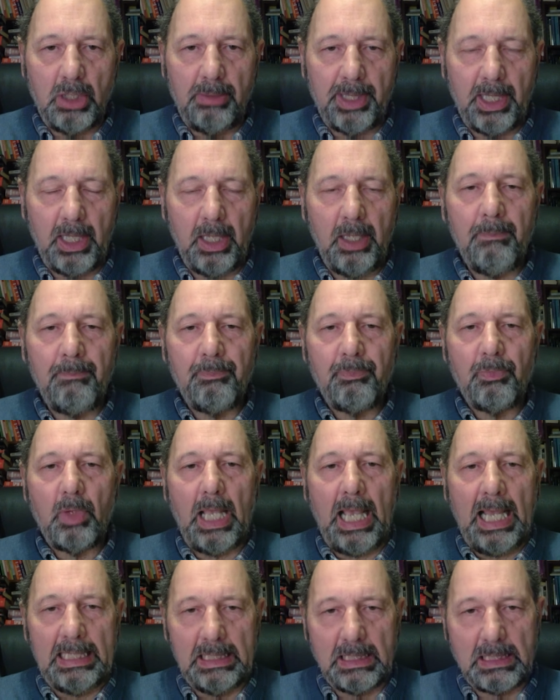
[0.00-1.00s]
and Germany
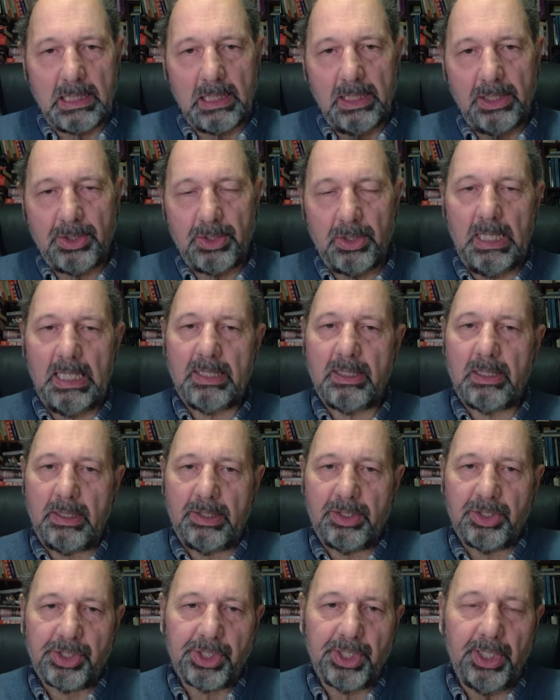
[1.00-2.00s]
and Italy to a
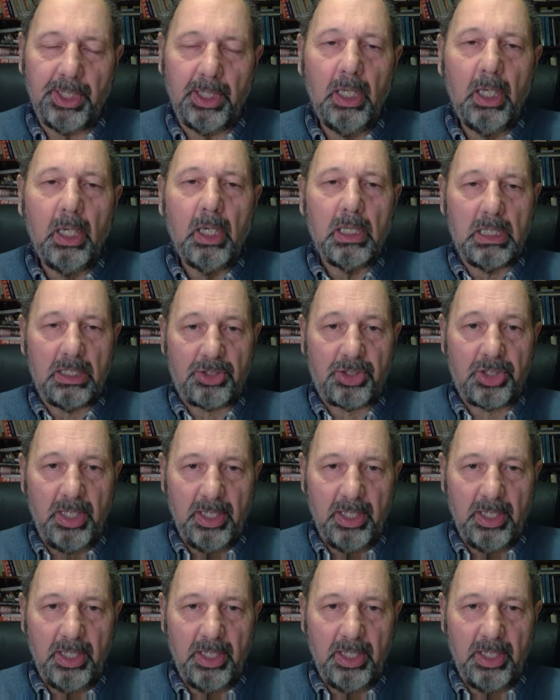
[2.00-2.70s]
lesser degree,